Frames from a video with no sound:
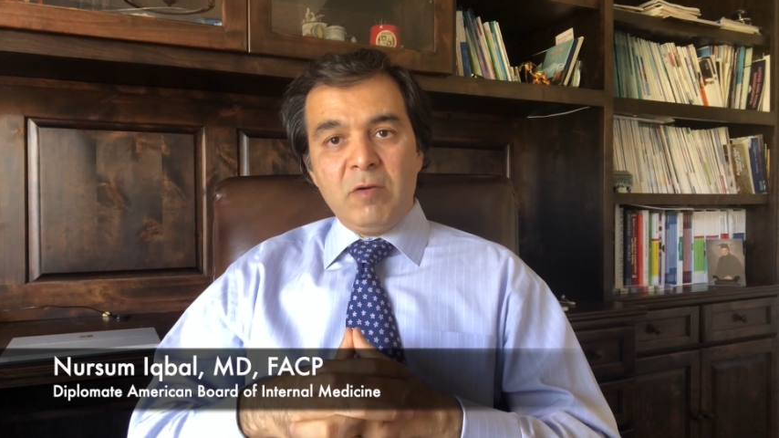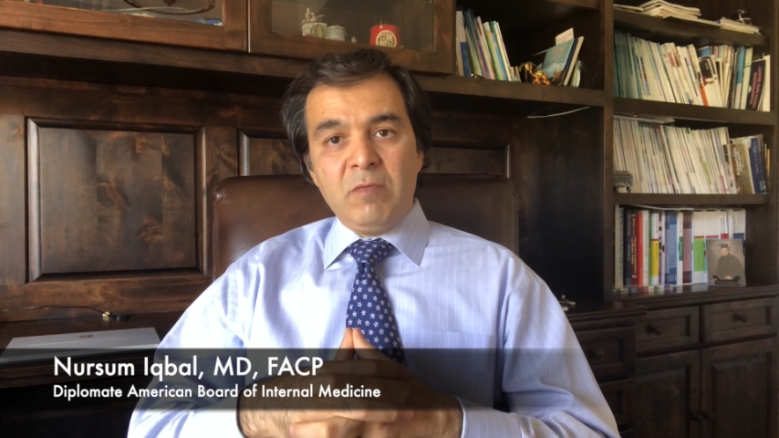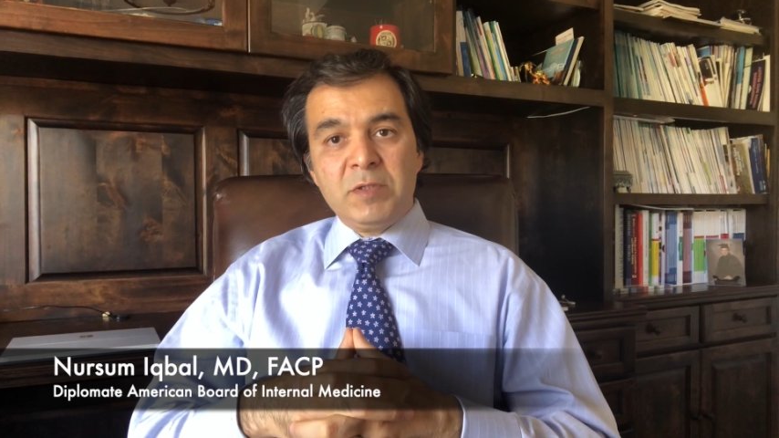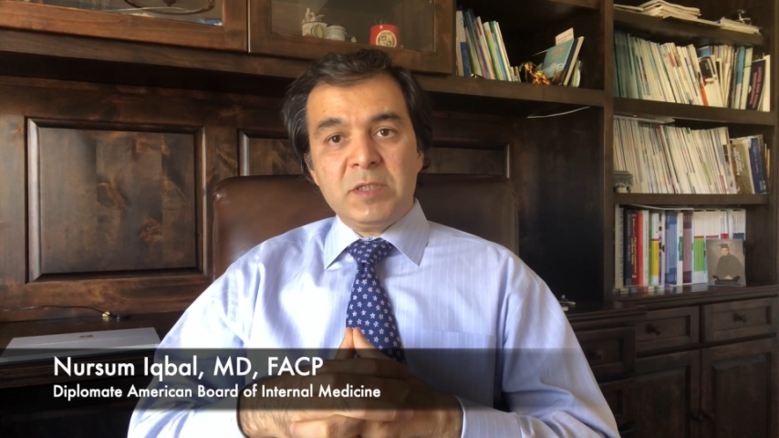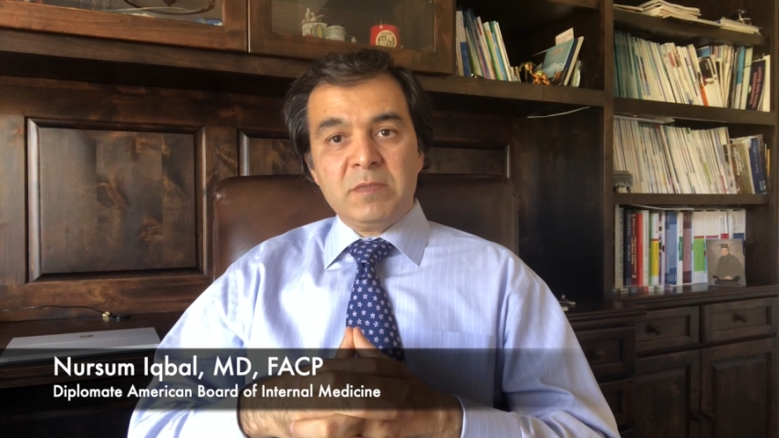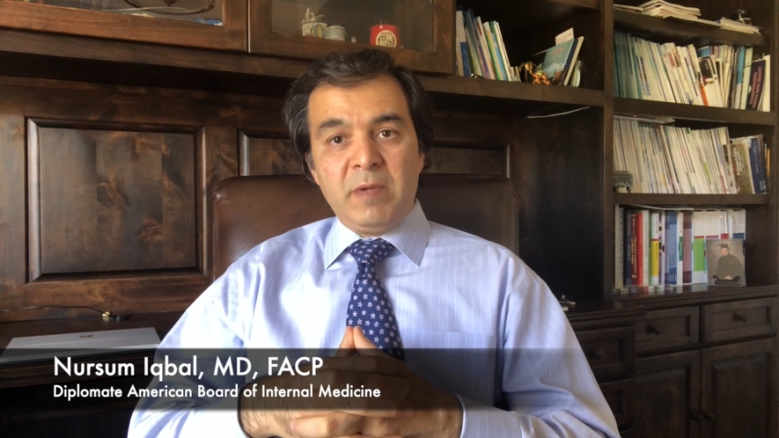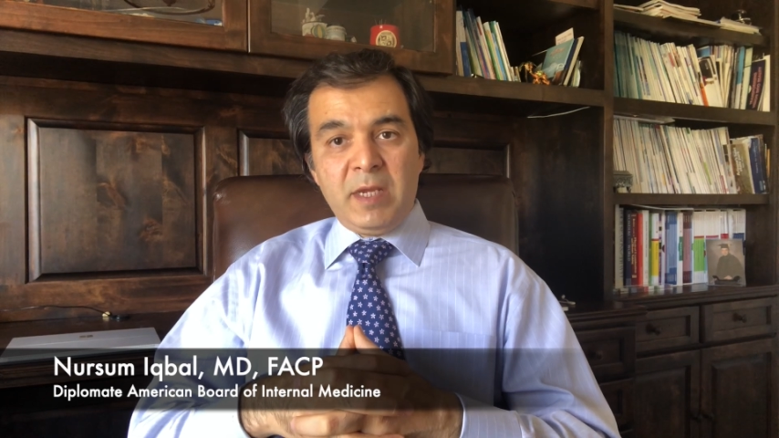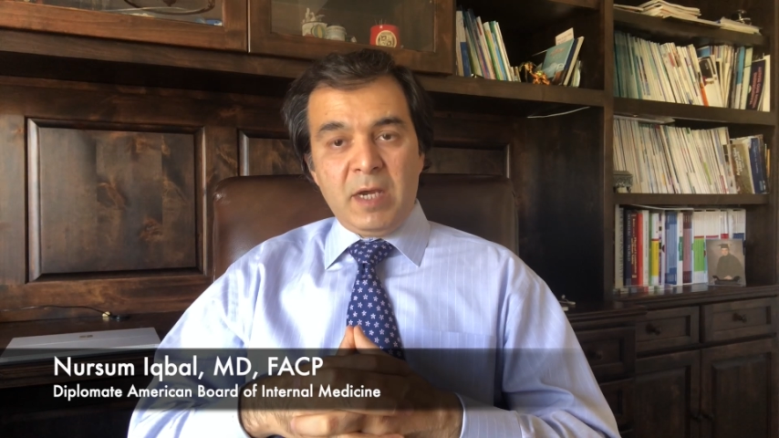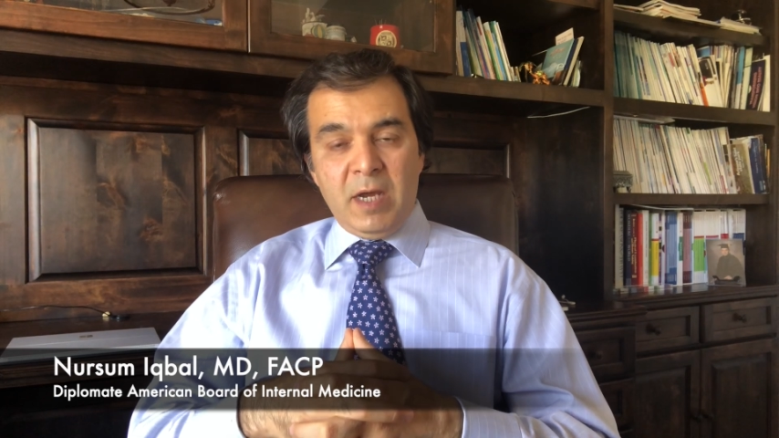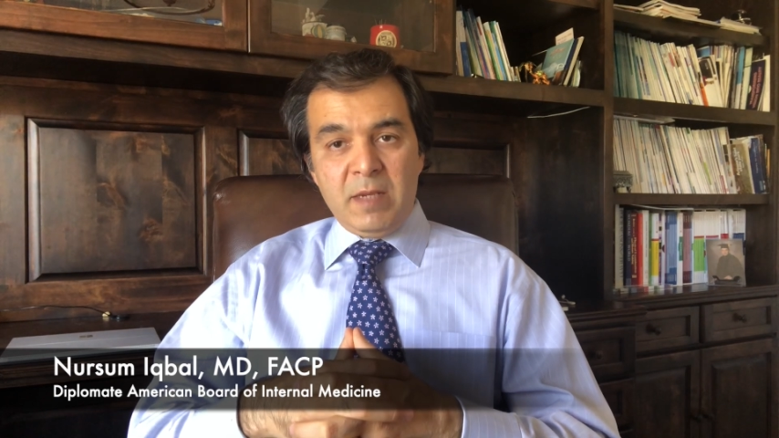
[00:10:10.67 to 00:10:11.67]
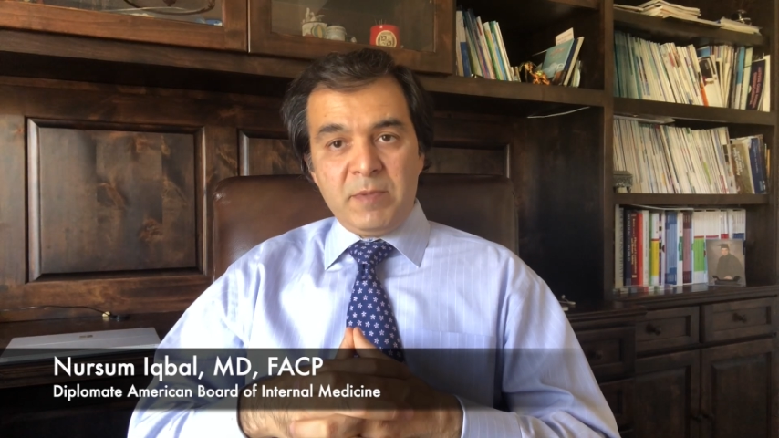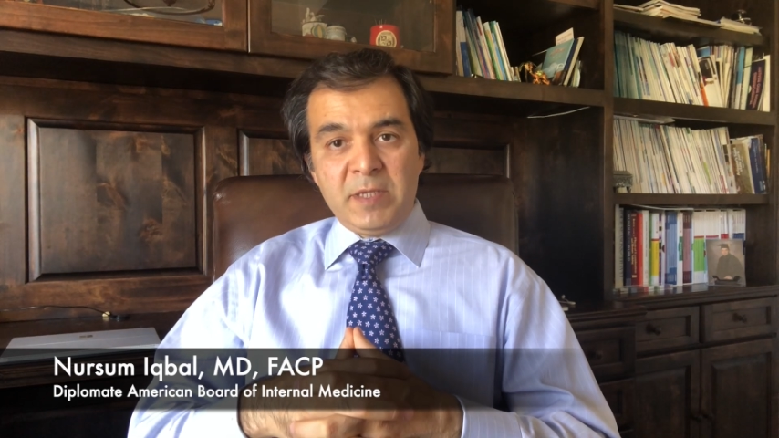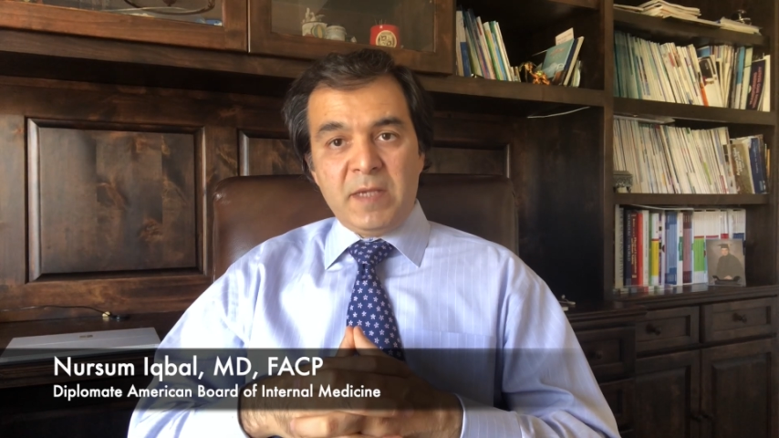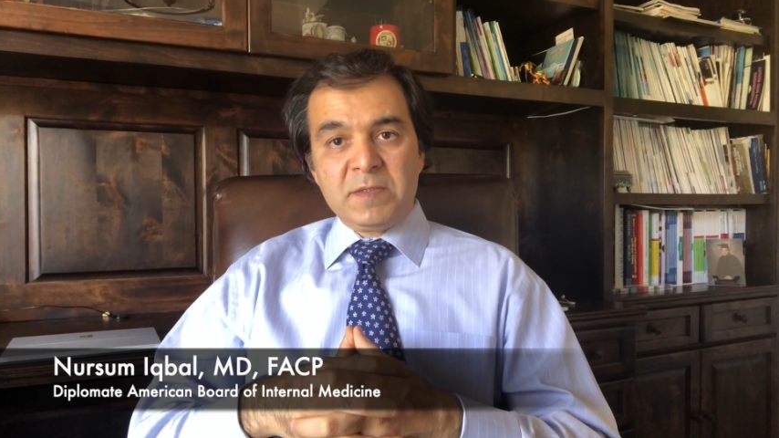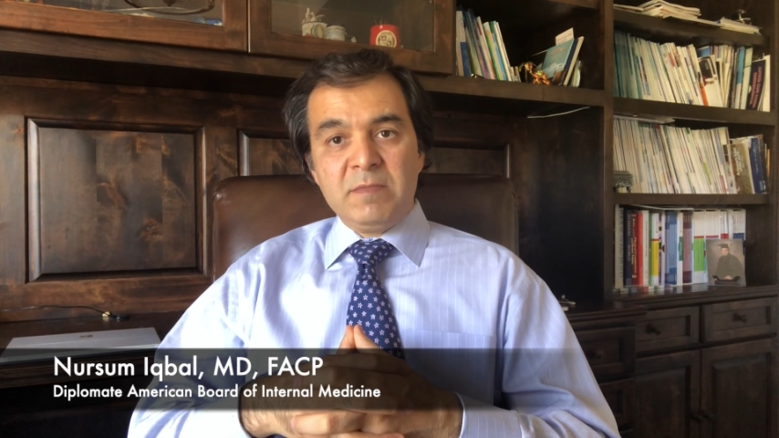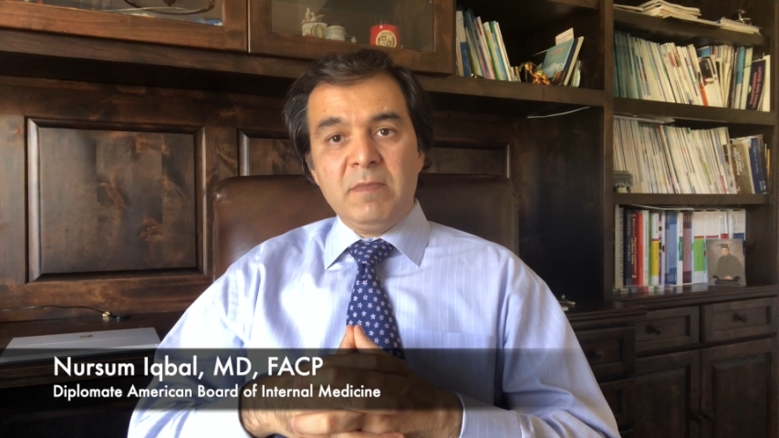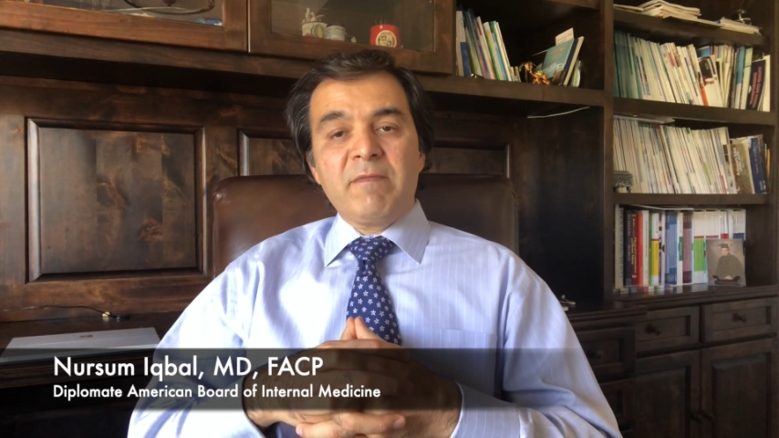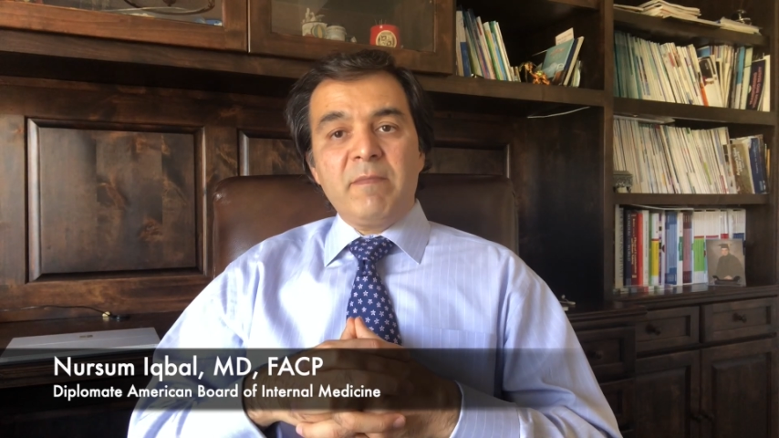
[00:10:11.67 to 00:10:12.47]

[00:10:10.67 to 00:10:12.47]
which is very high in potassium,